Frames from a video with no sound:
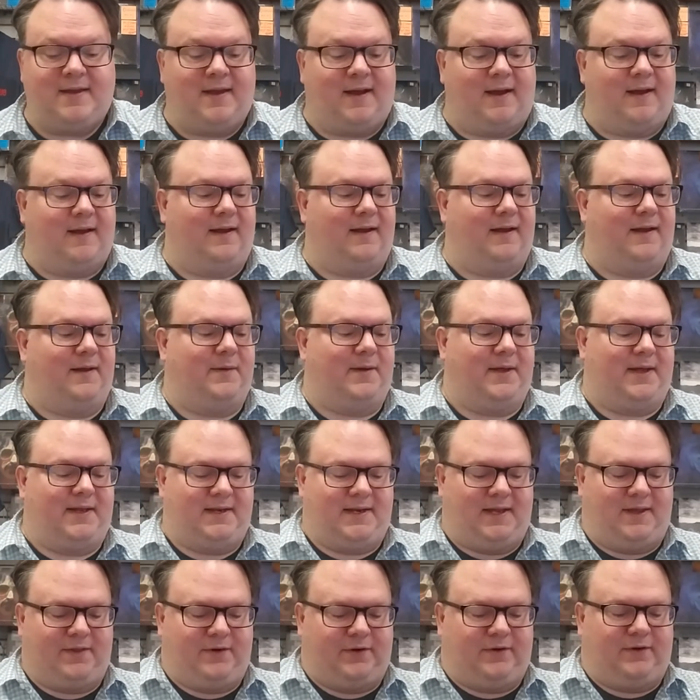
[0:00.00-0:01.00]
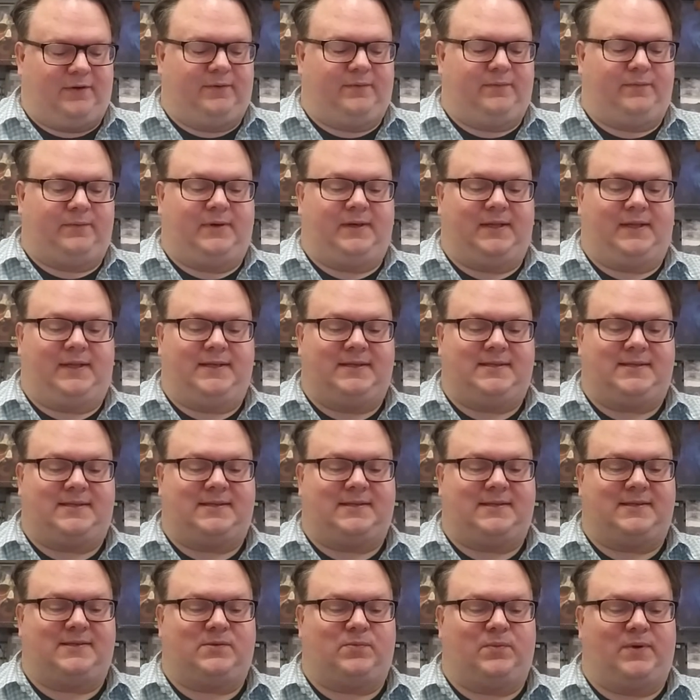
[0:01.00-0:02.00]
Uh, another release
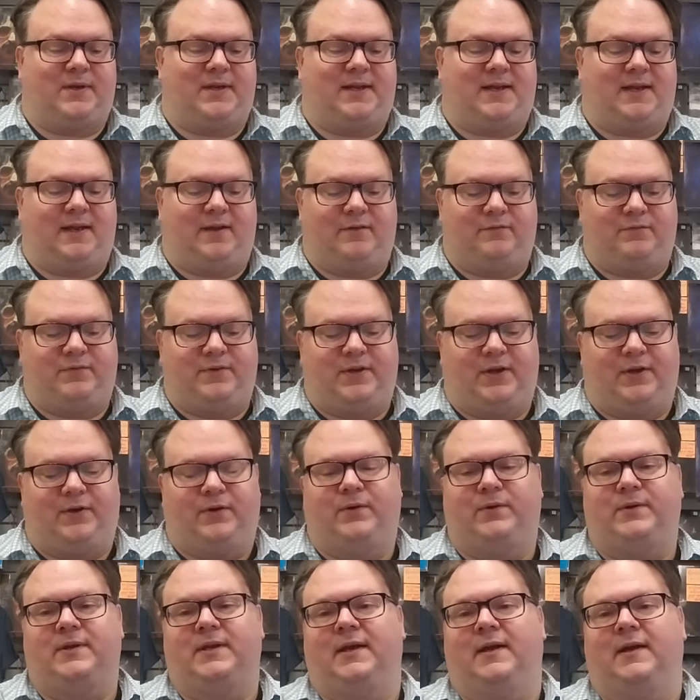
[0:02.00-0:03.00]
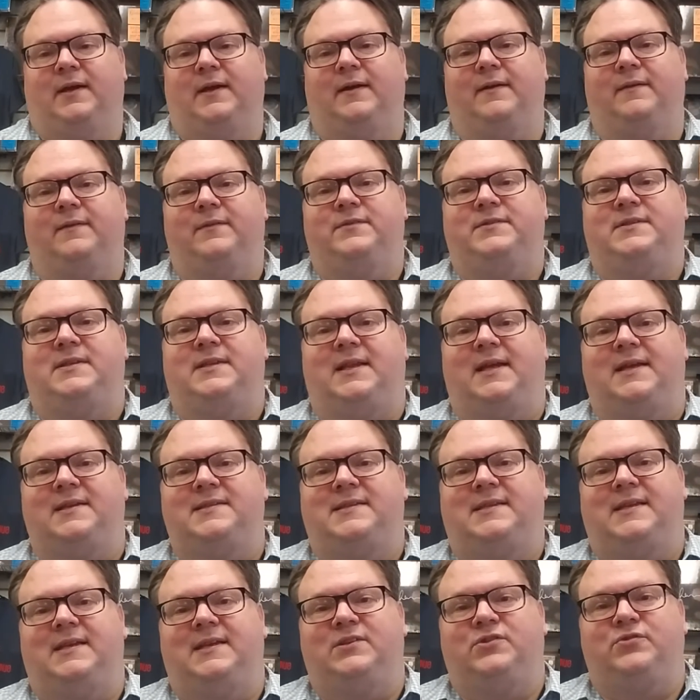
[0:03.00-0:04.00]
this week of note, uh,
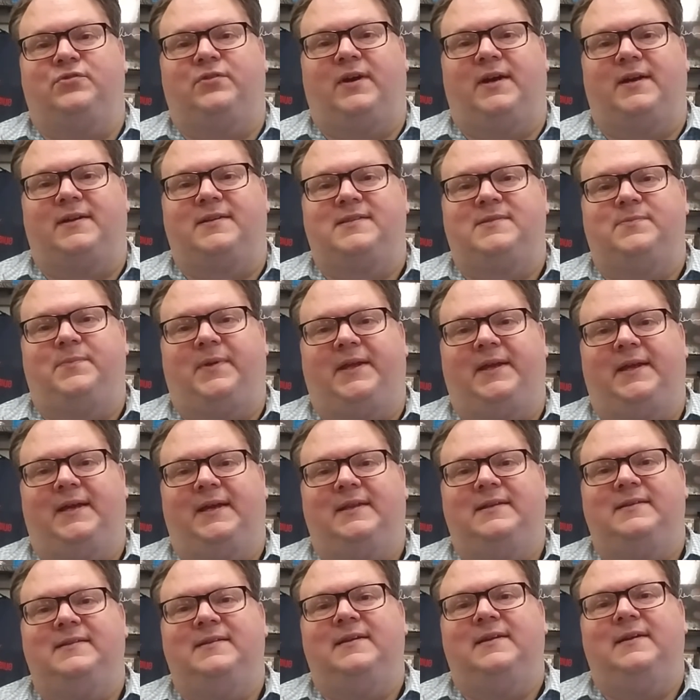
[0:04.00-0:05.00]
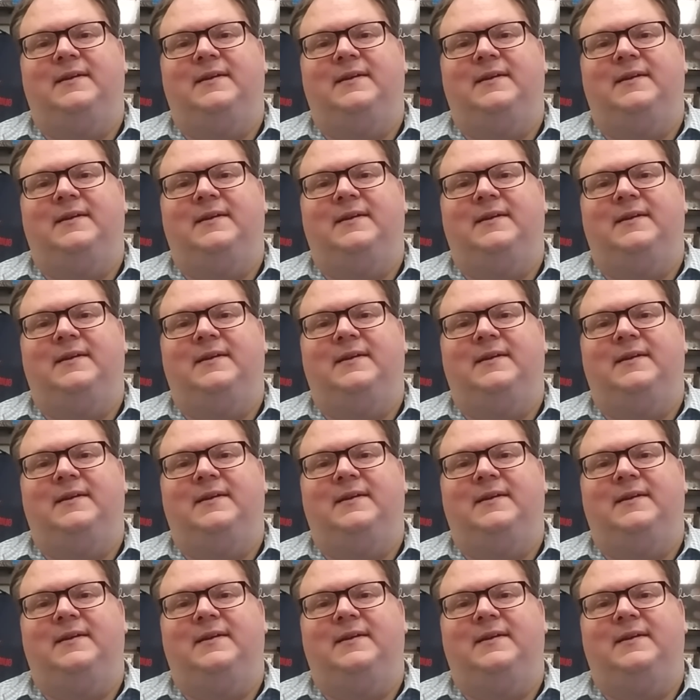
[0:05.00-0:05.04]
Tedeschi Trucks Band,